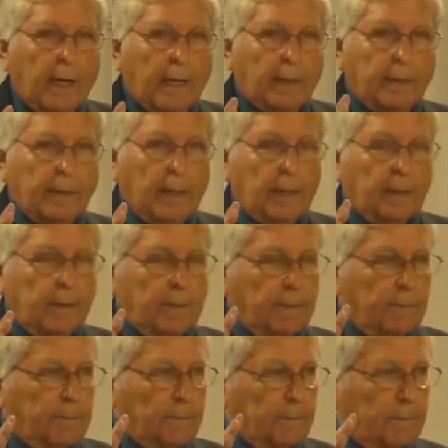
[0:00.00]
got to tell you,
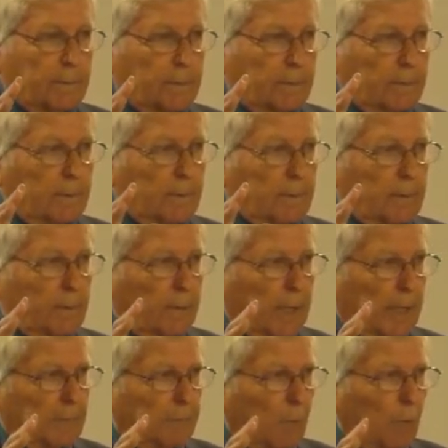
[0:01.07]
the
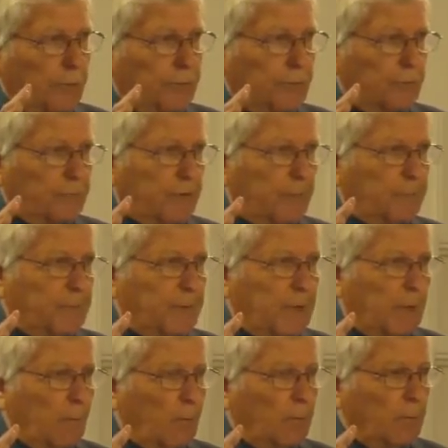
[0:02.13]
next portion of scripture that
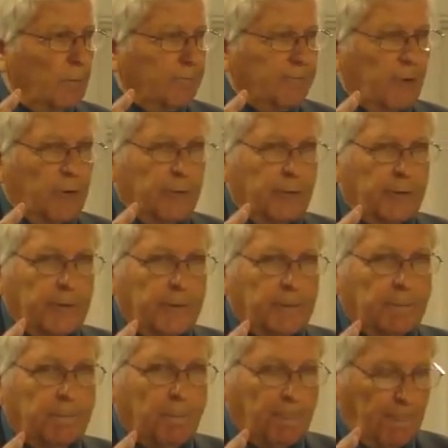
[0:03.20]
I want to refer to you,
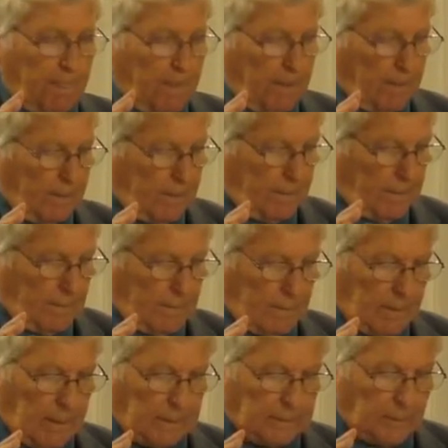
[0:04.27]

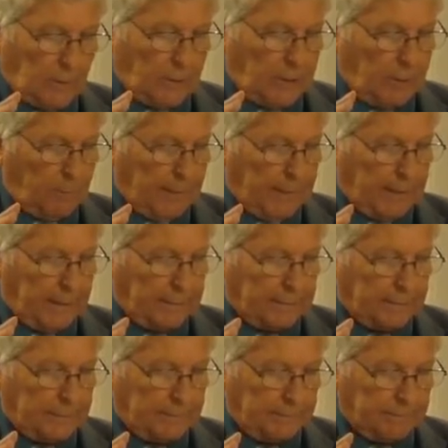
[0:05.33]
I started to make
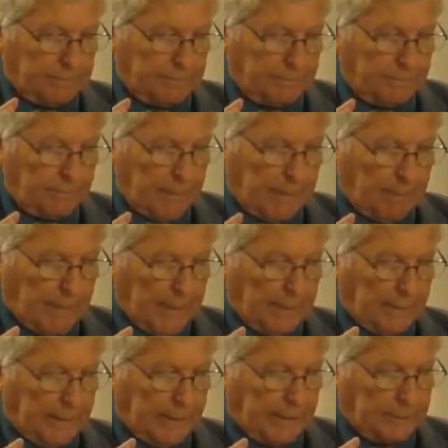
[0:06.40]
as a, my
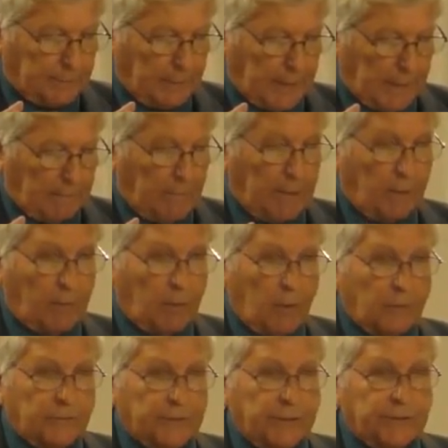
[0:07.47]
main text, but I ran
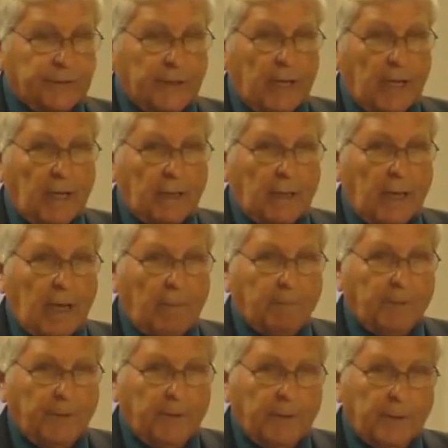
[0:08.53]
across this and I
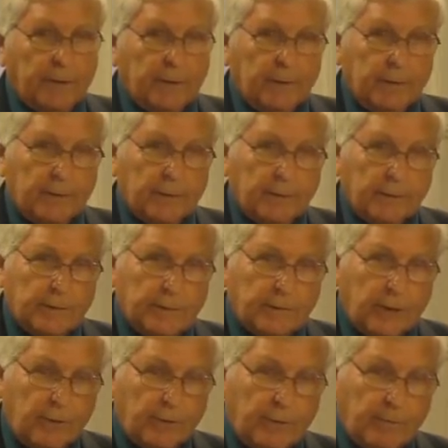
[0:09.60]
opted to
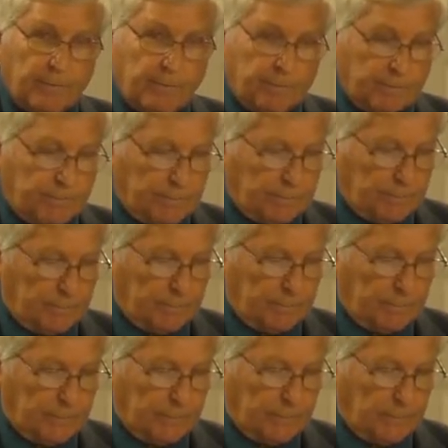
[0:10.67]
share the,
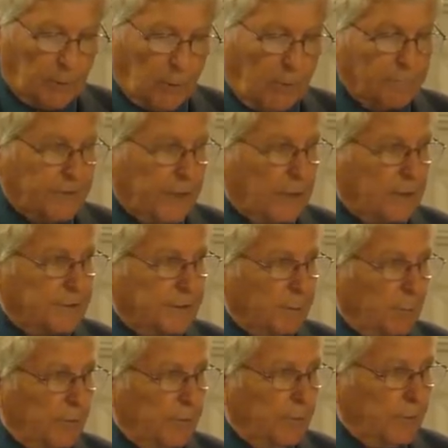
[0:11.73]
the law of jealousy
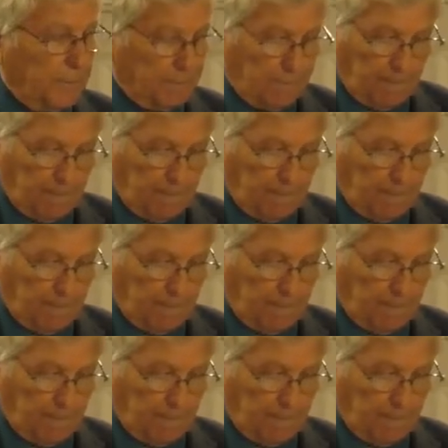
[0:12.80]
with you.